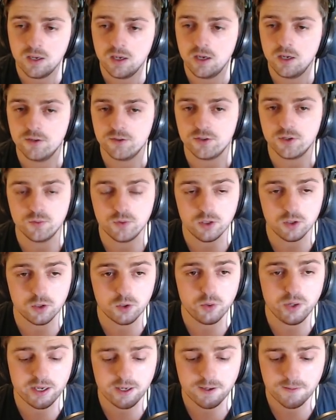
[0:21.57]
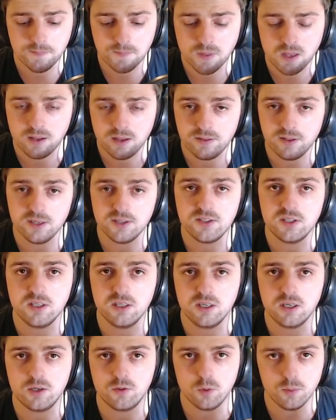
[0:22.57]
So real quick, there's
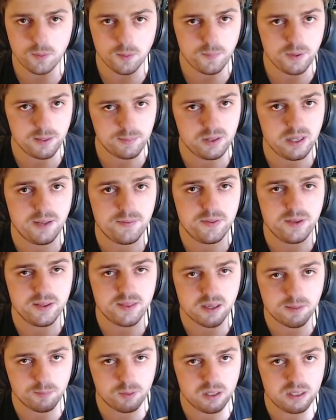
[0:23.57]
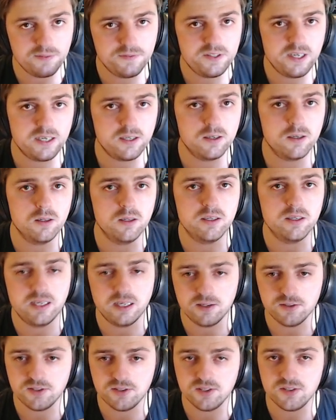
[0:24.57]
a group of people out there that believe technical
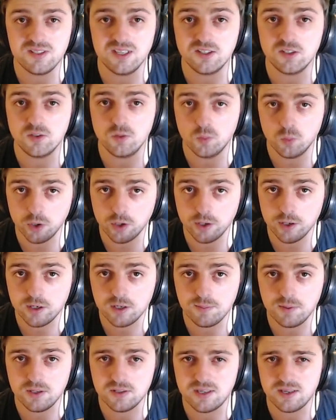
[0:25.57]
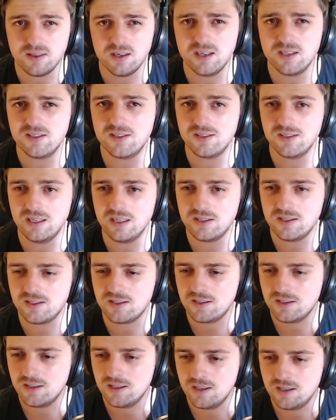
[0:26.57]
analysis doesn't work because they think
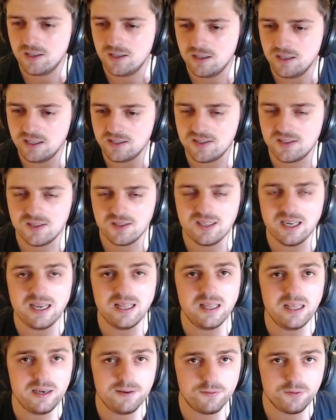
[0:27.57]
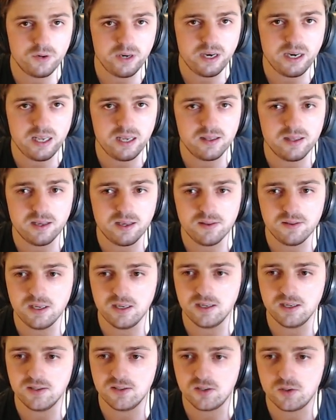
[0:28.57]
it's tea leaf reading, they
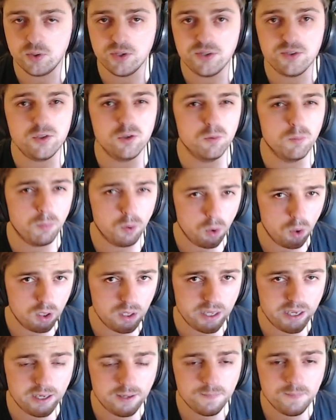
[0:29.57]
think it's crystal balling.